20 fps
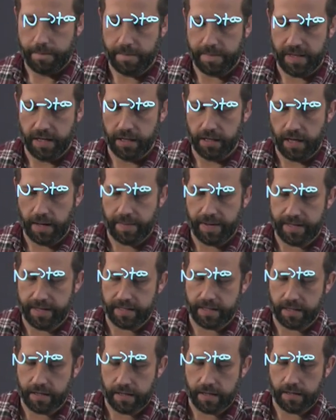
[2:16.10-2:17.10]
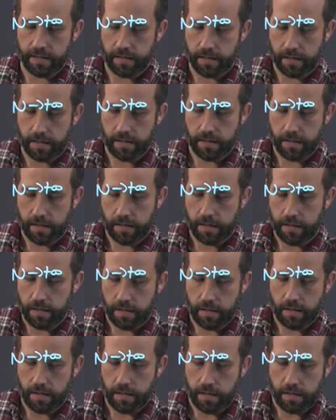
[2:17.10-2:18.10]
the limit
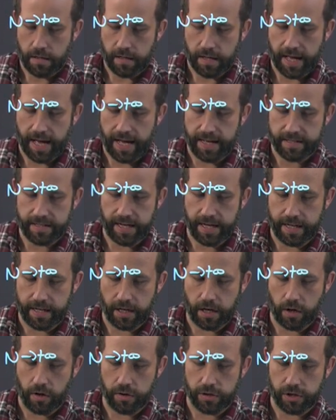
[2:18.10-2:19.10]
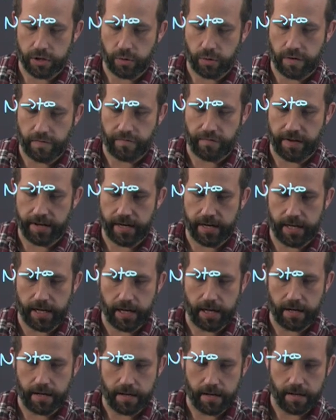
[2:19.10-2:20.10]
as n goes to
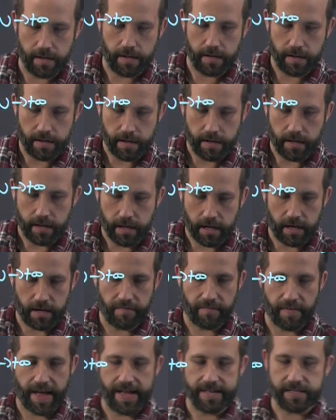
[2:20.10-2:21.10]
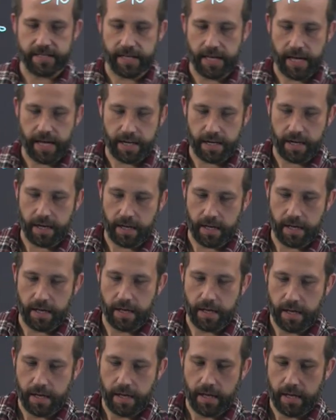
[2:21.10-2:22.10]
infinity of Sn
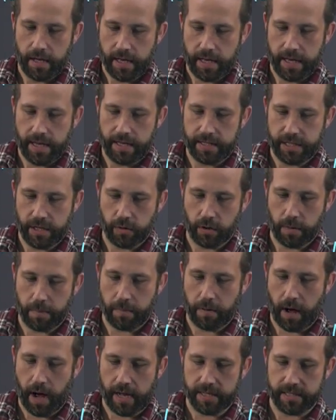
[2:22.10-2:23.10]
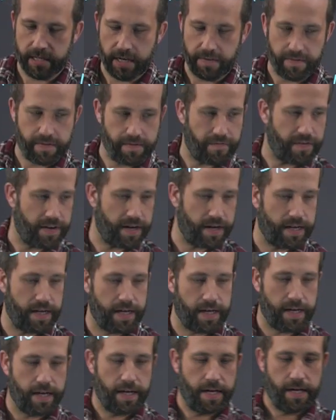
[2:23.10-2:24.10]
is equal to positive
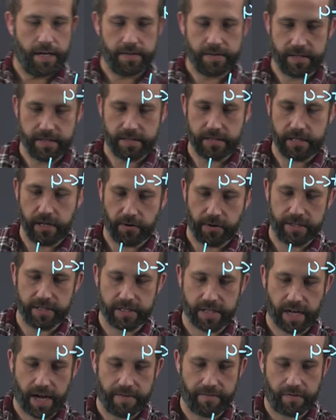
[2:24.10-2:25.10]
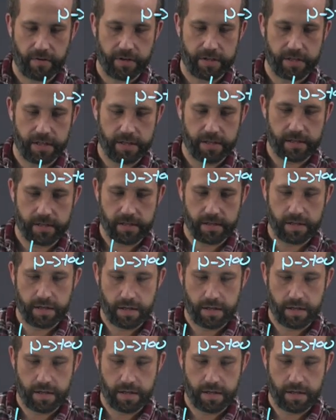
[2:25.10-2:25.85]
infinity, the series diverges.